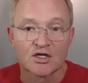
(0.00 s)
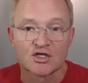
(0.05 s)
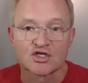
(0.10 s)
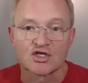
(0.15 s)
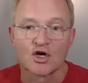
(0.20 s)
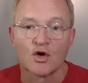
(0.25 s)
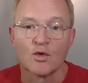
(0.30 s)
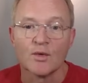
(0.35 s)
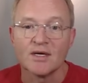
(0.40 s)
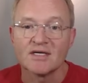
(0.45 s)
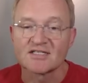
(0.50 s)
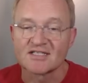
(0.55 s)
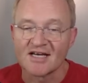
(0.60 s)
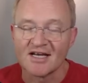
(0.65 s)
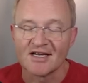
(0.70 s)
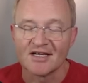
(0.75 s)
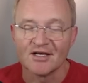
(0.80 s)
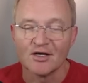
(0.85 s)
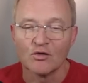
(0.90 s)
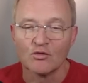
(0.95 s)
so it's
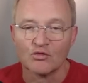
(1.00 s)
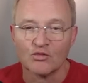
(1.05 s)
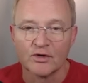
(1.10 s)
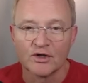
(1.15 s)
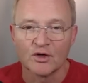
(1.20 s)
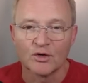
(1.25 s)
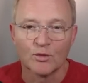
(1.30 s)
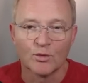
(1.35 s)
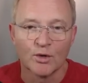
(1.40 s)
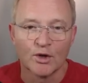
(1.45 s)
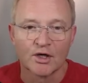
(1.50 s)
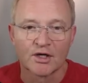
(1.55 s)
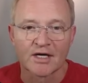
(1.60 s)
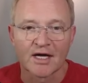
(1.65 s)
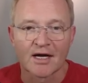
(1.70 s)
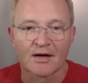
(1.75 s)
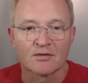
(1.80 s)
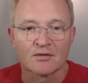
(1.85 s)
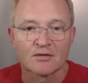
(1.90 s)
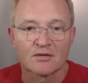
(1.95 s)
getting a real
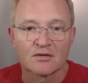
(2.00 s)
workout.